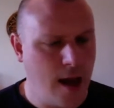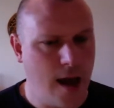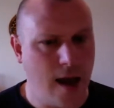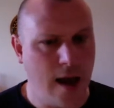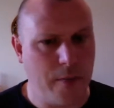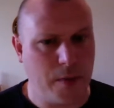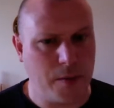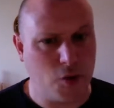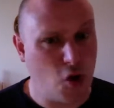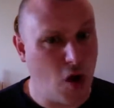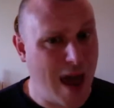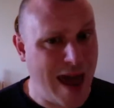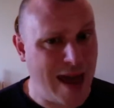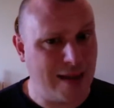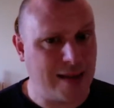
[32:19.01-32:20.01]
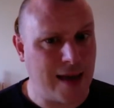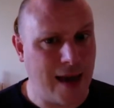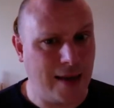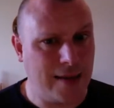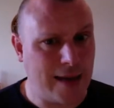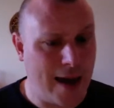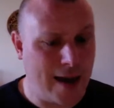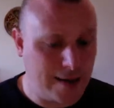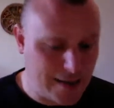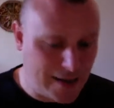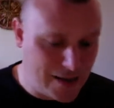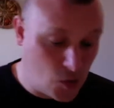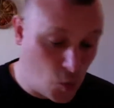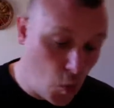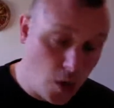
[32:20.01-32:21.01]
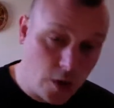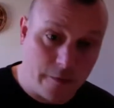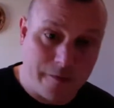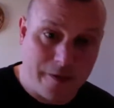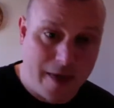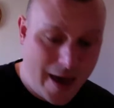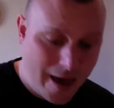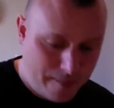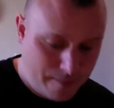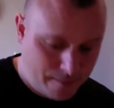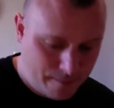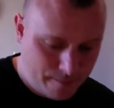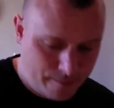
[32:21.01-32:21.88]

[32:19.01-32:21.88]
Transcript: I'm sure 888 is one of them.